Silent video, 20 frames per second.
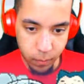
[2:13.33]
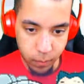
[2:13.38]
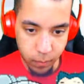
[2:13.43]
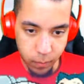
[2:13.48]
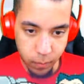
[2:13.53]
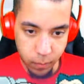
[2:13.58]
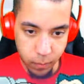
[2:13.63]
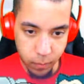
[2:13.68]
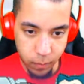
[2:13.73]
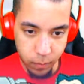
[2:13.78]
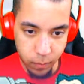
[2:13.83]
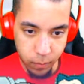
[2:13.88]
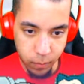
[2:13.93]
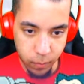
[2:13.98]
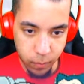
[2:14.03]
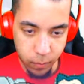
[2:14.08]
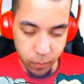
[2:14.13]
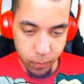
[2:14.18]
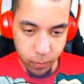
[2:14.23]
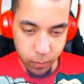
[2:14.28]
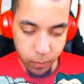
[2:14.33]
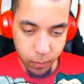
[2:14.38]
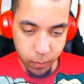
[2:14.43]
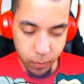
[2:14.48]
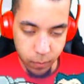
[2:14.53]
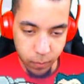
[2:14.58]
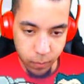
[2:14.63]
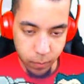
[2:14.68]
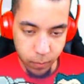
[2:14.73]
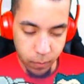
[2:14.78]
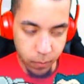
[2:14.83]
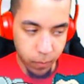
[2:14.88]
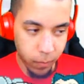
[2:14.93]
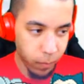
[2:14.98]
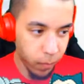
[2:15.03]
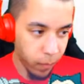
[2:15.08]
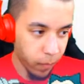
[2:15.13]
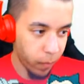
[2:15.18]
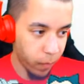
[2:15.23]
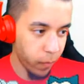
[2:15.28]

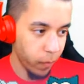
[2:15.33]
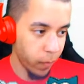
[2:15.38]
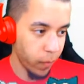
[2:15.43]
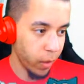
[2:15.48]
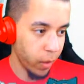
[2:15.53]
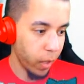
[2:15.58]
(no one is talking)